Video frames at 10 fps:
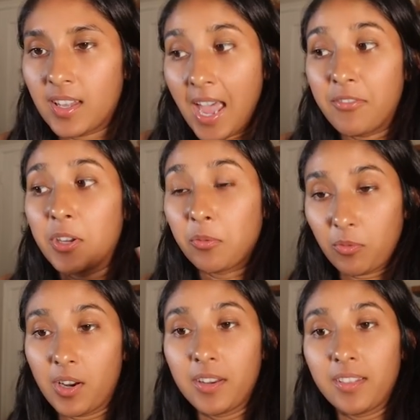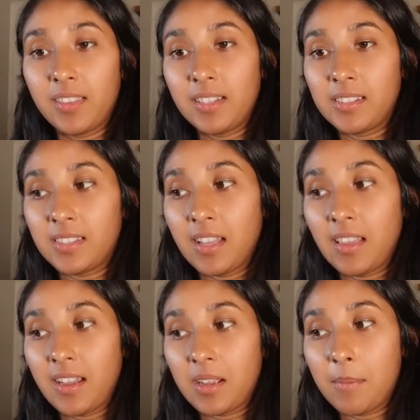have it run these
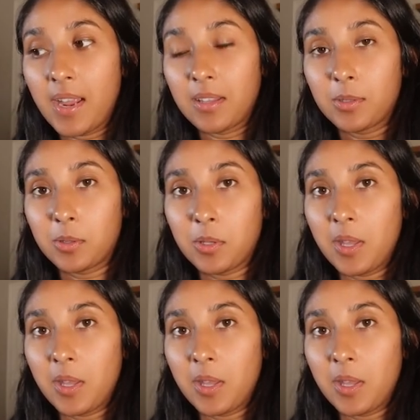CLI commands